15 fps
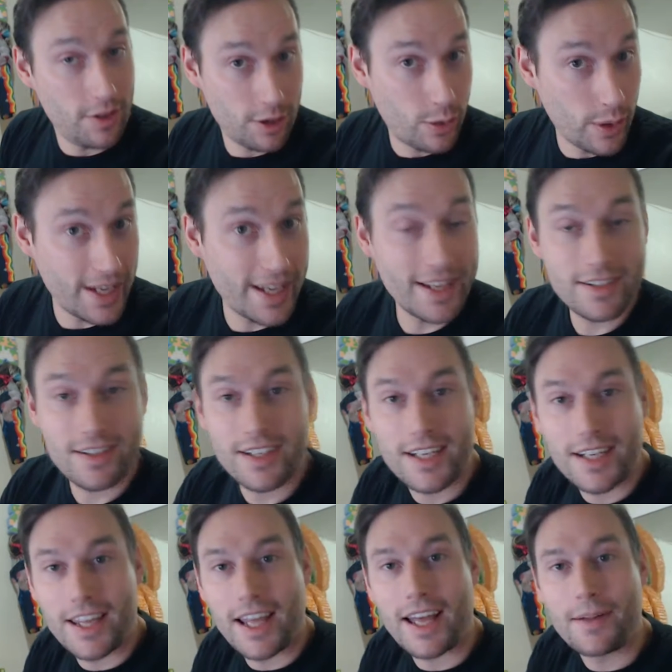quick answer
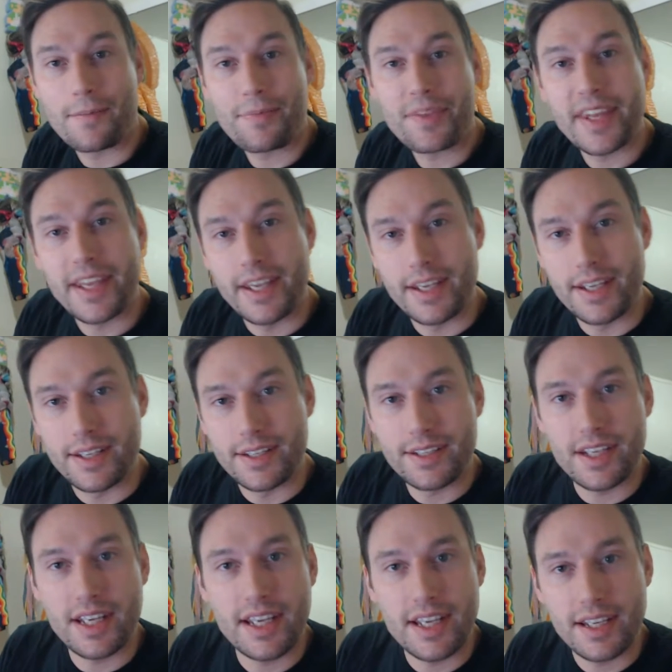to that
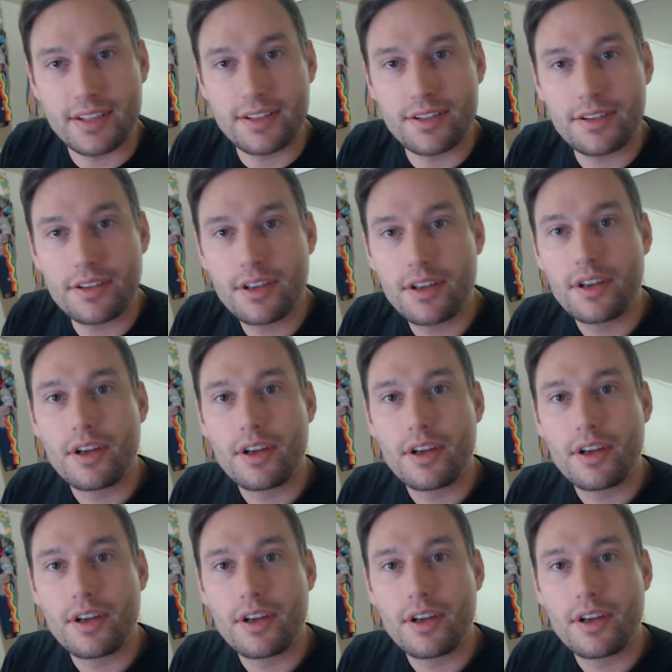is it